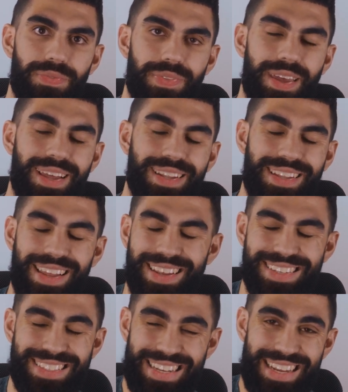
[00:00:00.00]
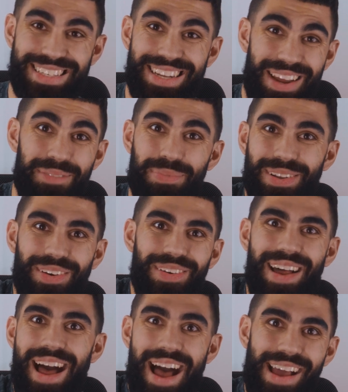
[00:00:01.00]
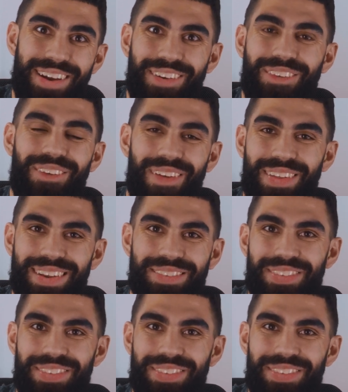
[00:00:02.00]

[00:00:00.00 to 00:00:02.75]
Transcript: that like says upload higher quality